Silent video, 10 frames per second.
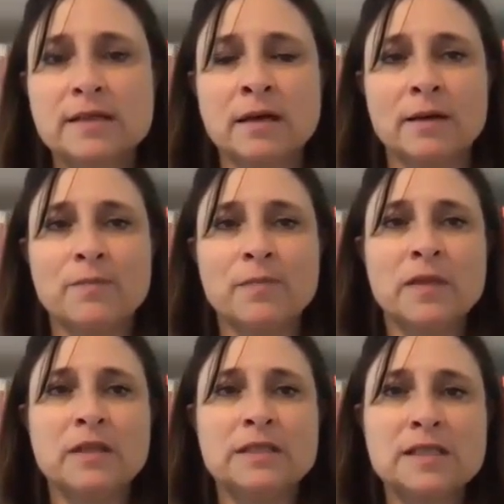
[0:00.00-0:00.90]

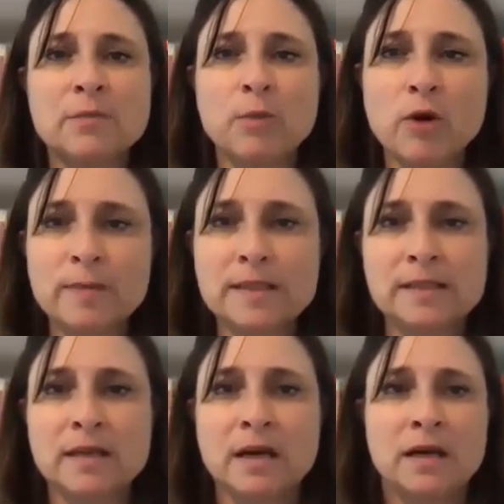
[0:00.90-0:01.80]
the
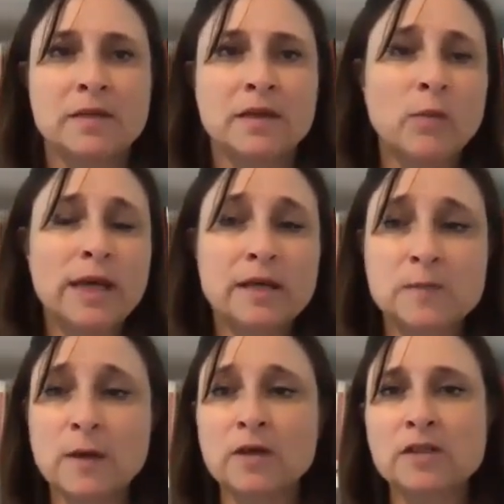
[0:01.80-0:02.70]
disappointments that we
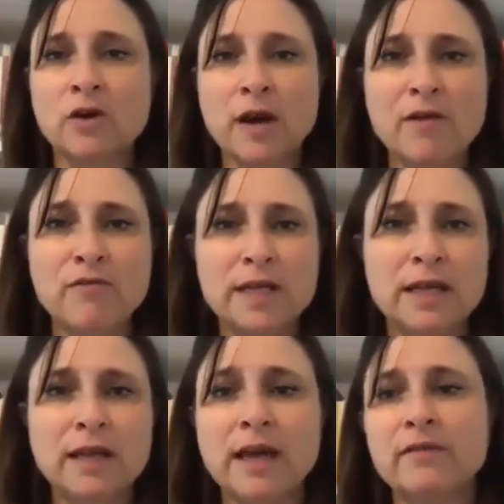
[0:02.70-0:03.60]
experience in our everyday
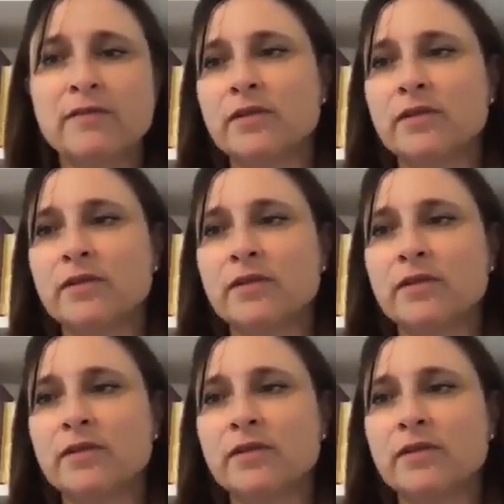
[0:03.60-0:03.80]
life,